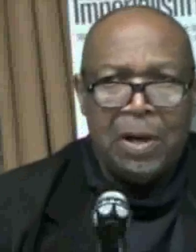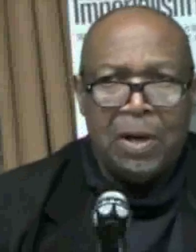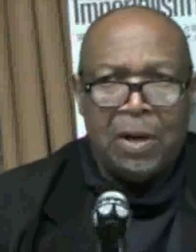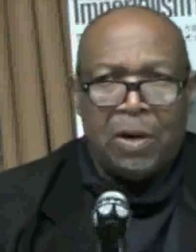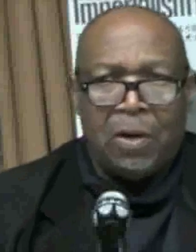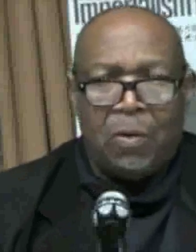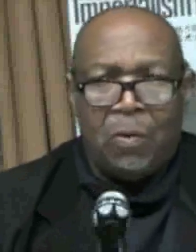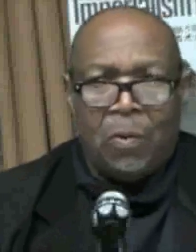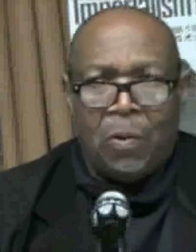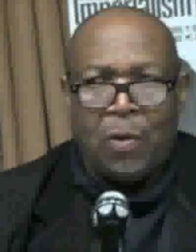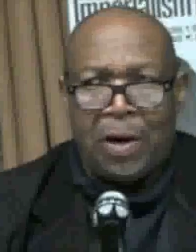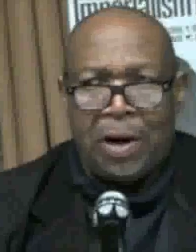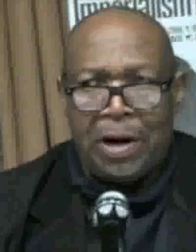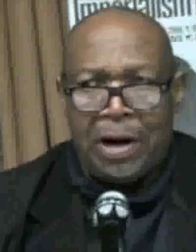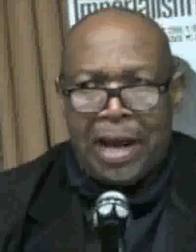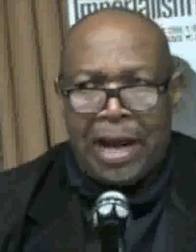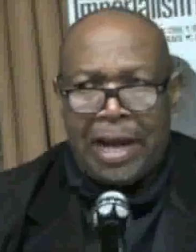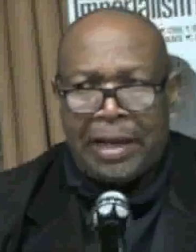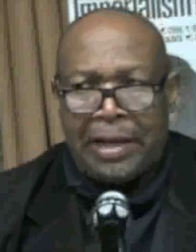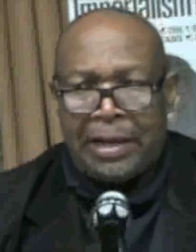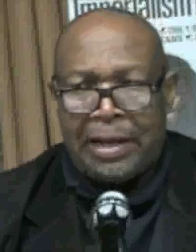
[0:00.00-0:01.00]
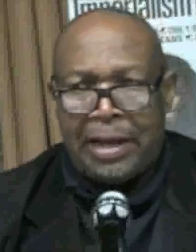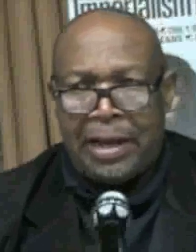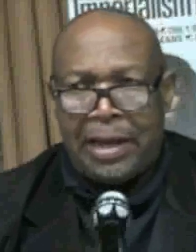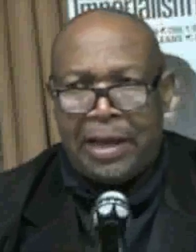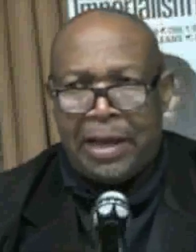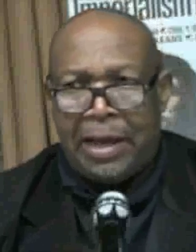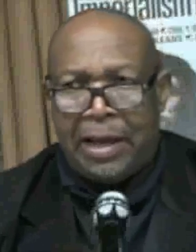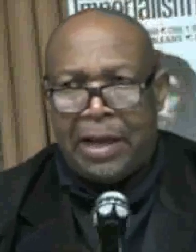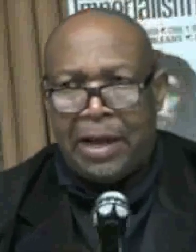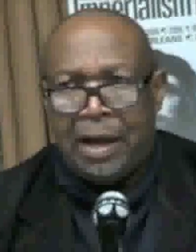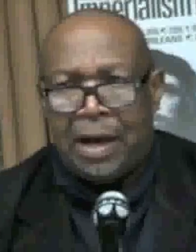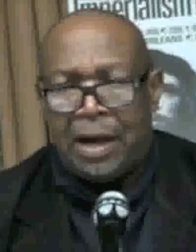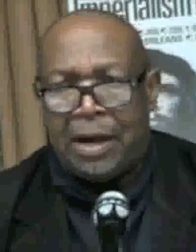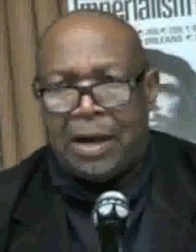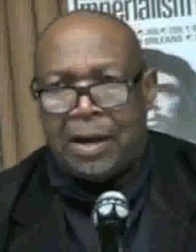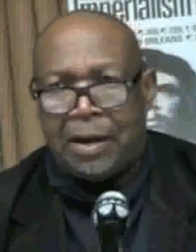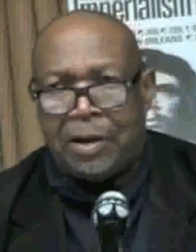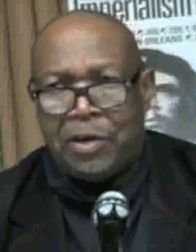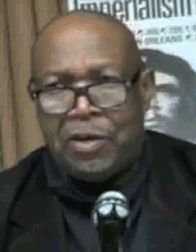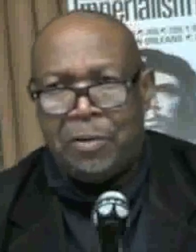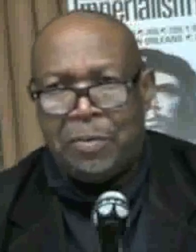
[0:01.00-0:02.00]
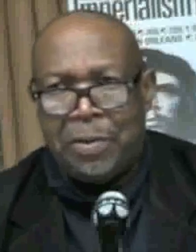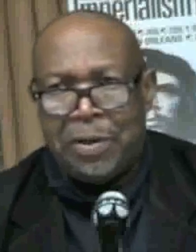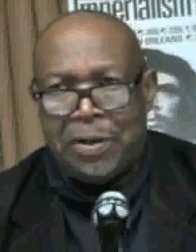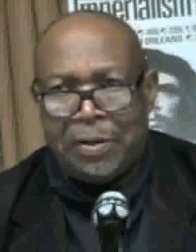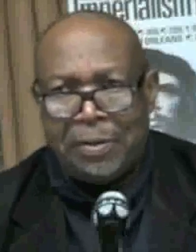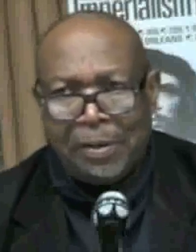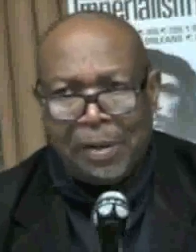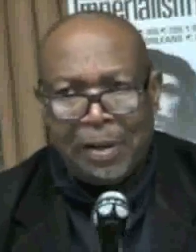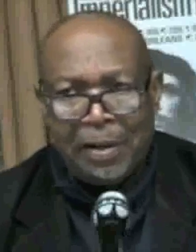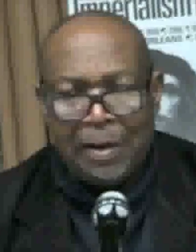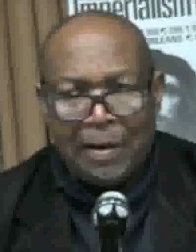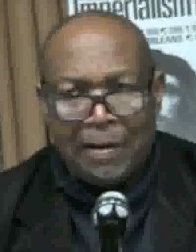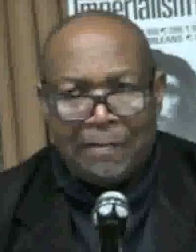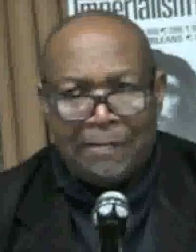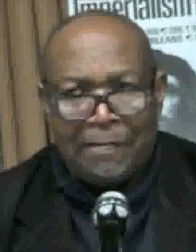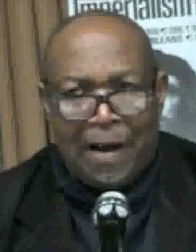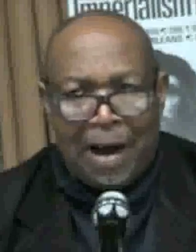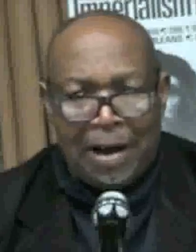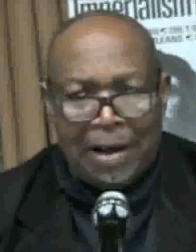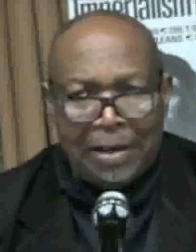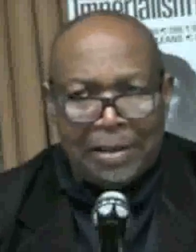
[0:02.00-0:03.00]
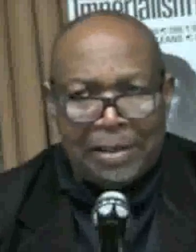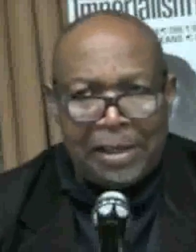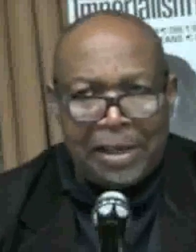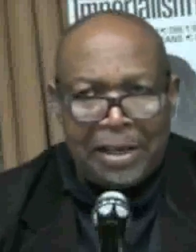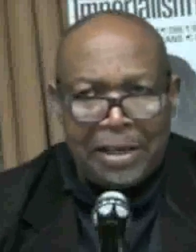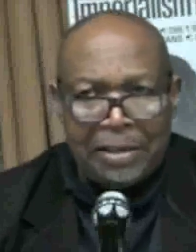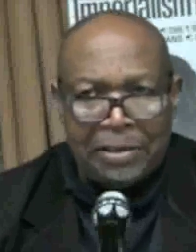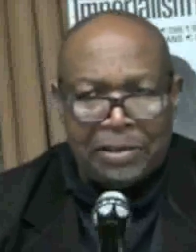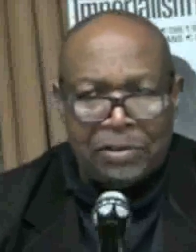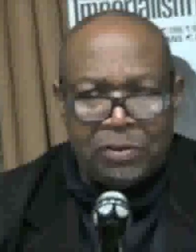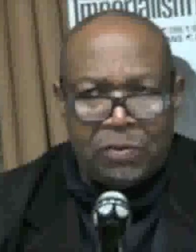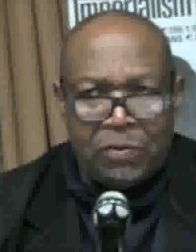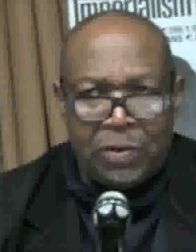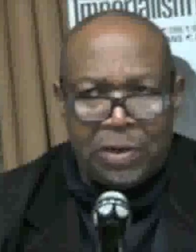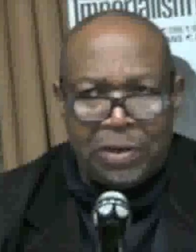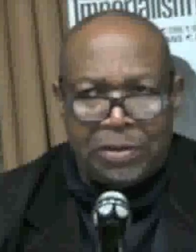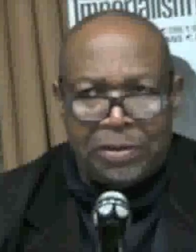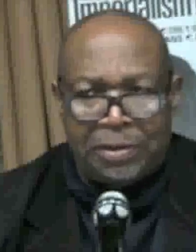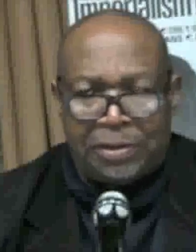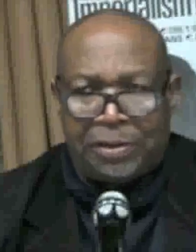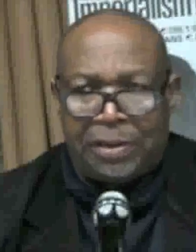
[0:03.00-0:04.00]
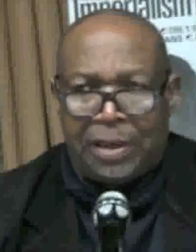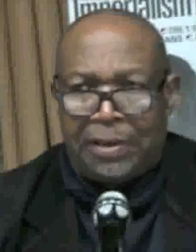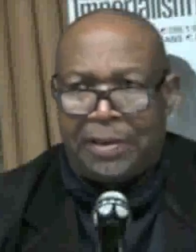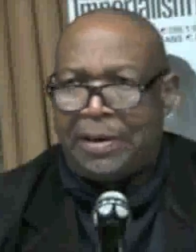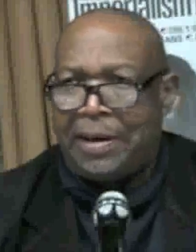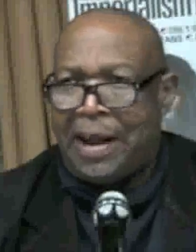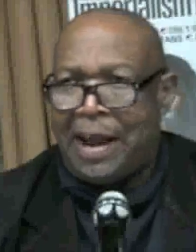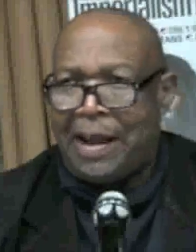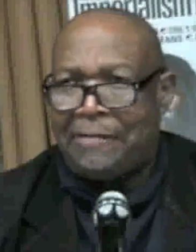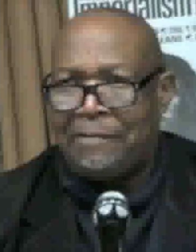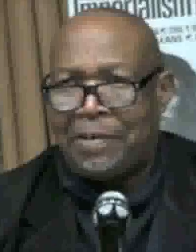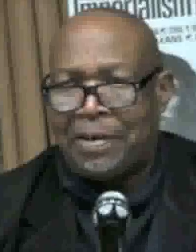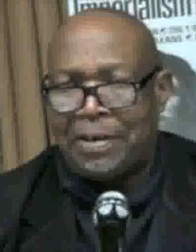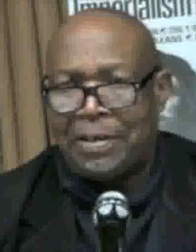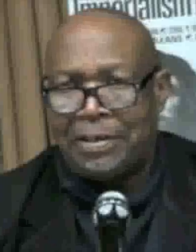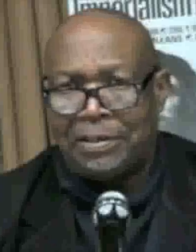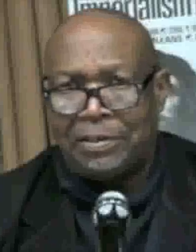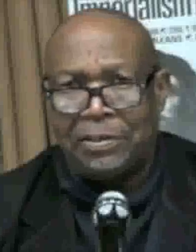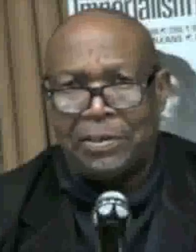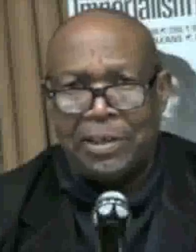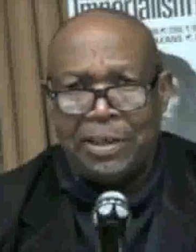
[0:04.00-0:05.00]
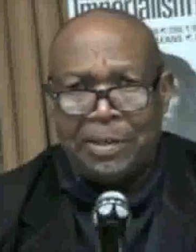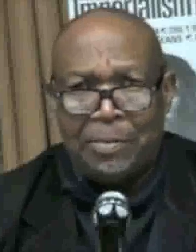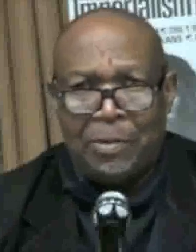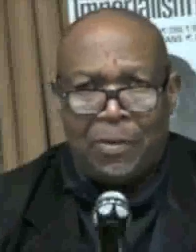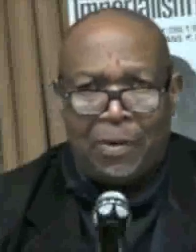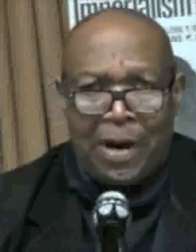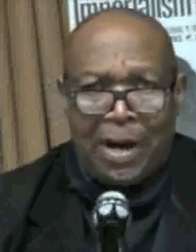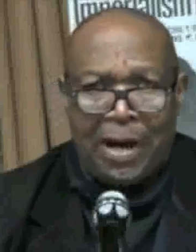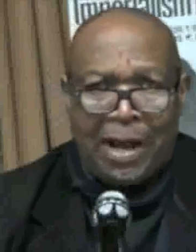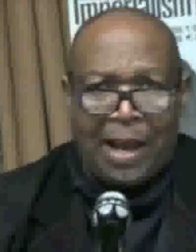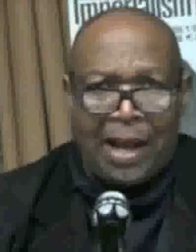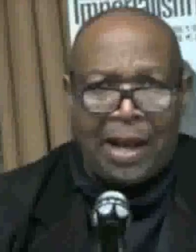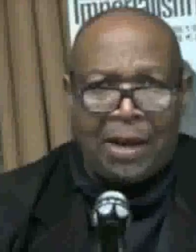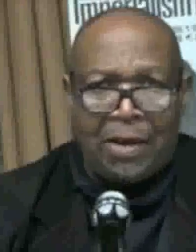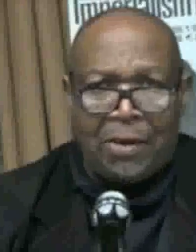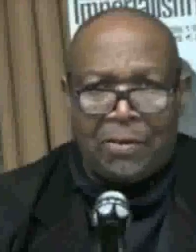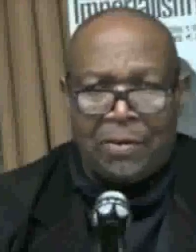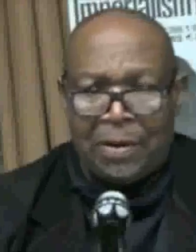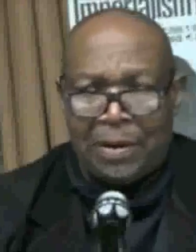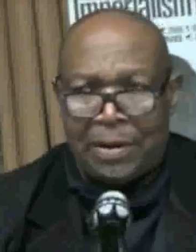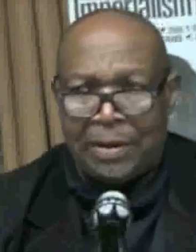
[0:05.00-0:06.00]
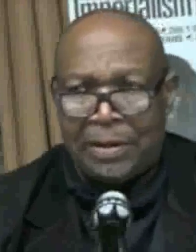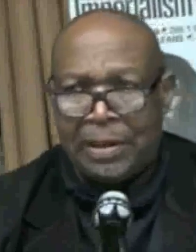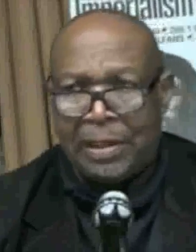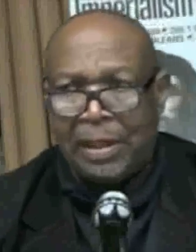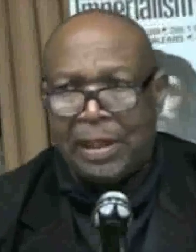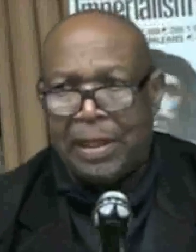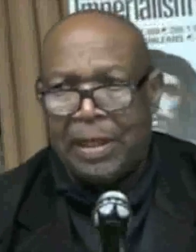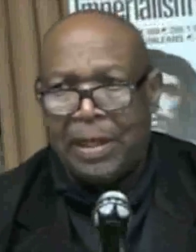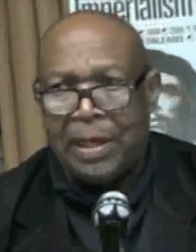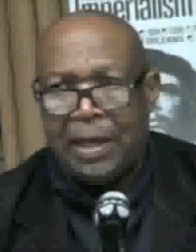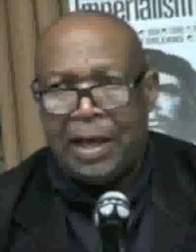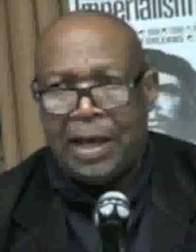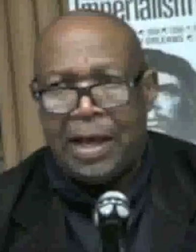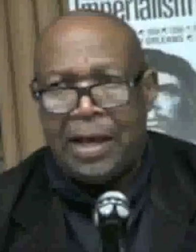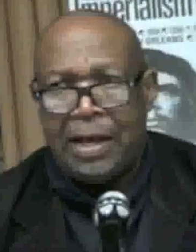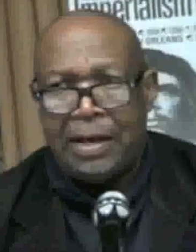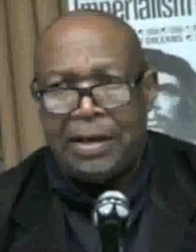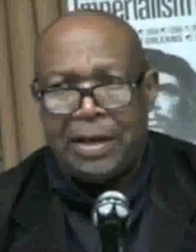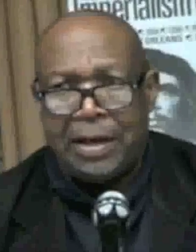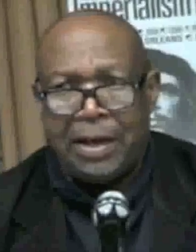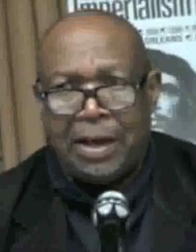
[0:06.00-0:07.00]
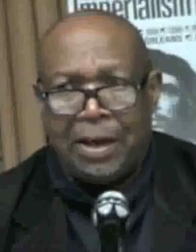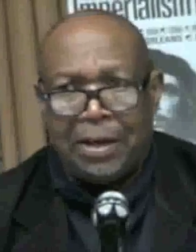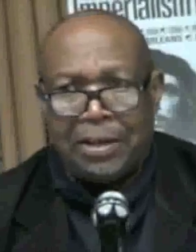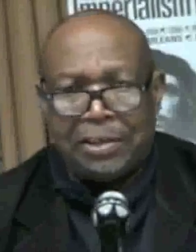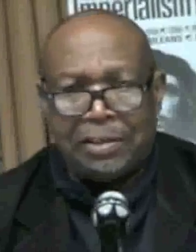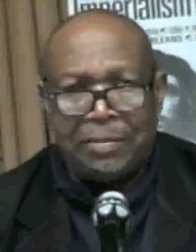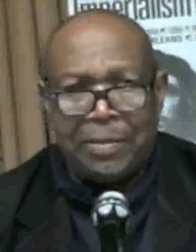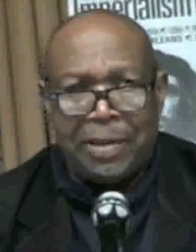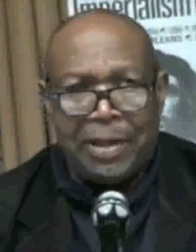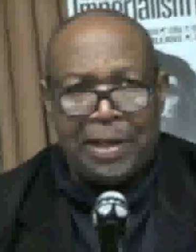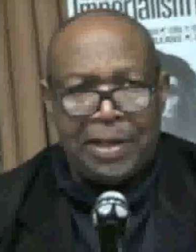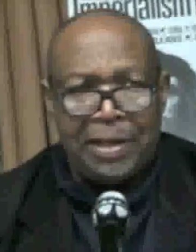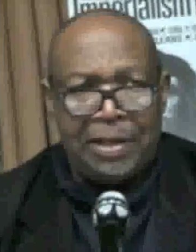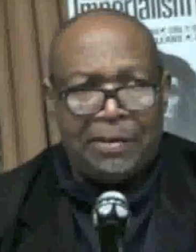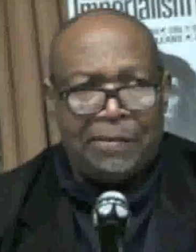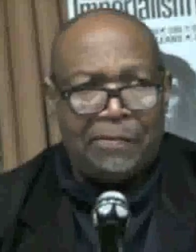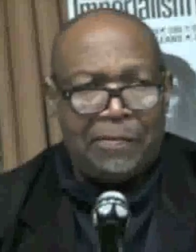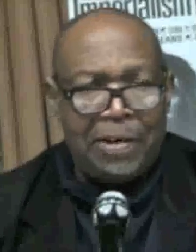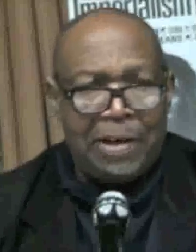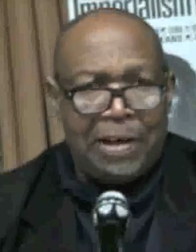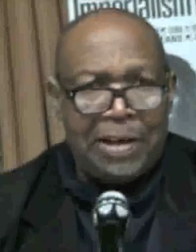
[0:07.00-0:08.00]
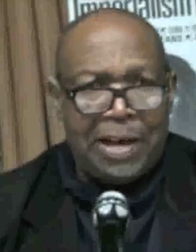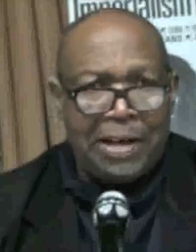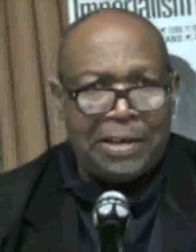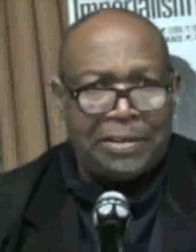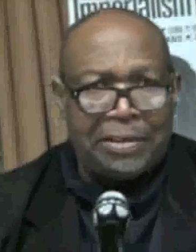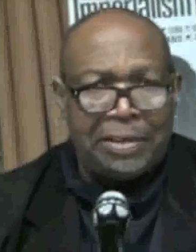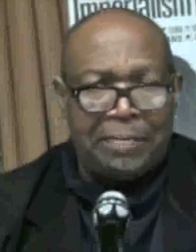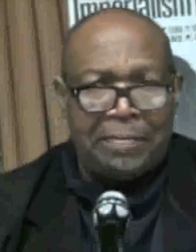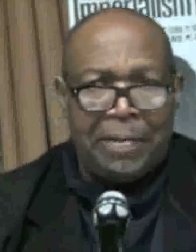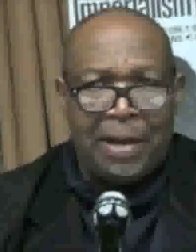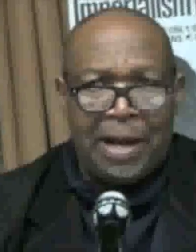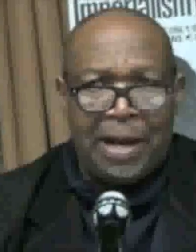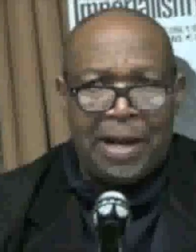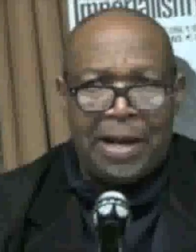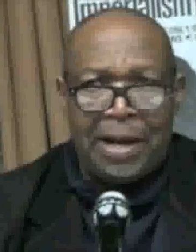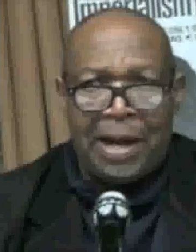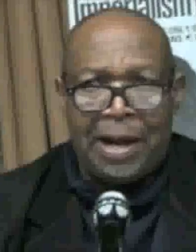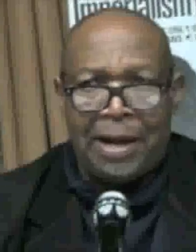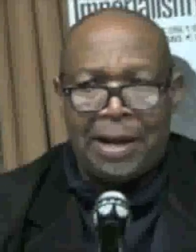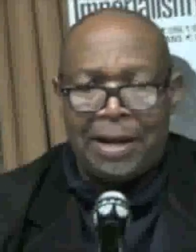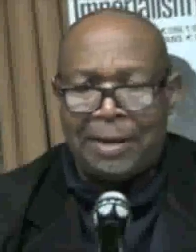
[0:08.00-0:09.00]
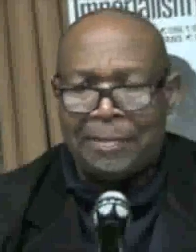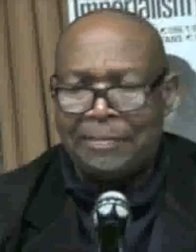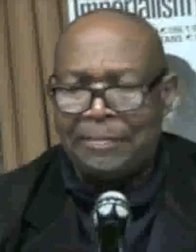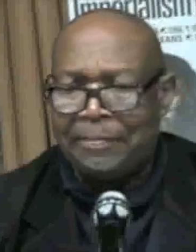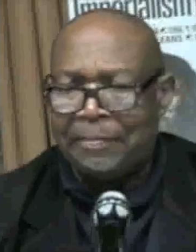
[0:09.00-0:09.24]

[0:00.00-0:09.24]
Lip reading: coordinate the Cuban volunteers who went to Southern Africa to liberate Angola and ultimately to free Nelson Mandela.